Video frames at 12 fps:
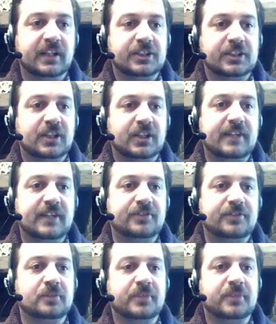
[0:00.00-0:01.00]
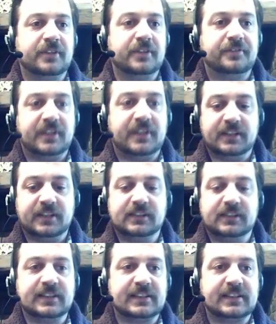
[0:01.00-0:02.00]
so if number of
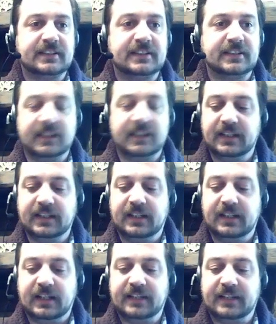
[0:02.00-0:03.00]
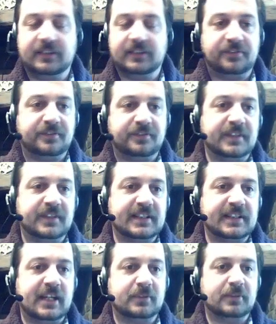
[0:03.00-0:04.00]
fields and the
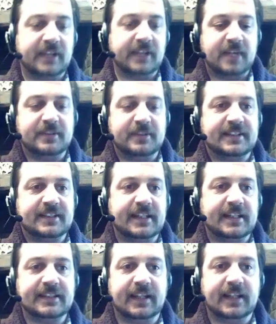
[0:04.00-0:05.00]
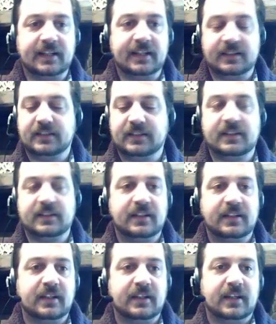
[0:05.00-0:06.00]
table name is data
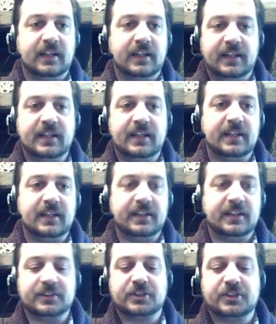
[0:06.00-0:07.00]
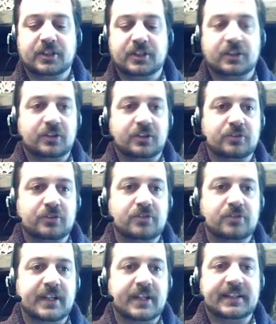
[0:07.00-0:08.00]
is
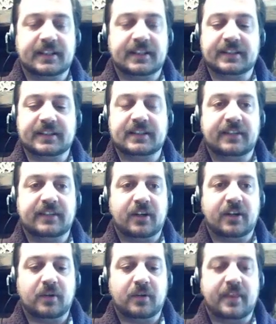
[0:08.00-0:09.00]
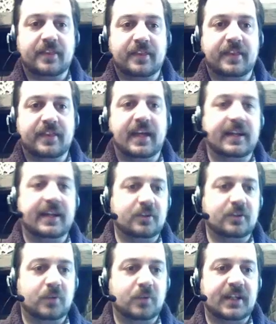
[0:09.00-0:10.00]
greater than 0, then
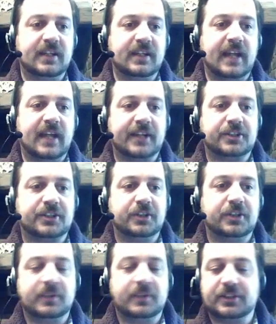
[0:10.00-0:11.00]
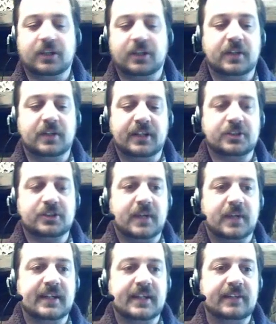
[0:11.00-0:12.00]
we execute this code here. So we
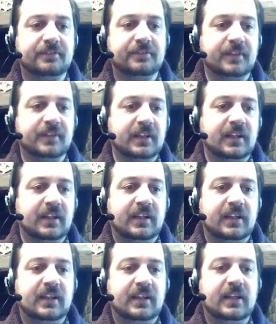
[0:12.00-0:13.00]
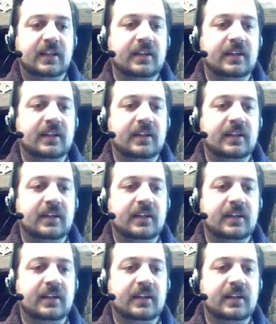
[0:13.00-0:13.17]
end if here.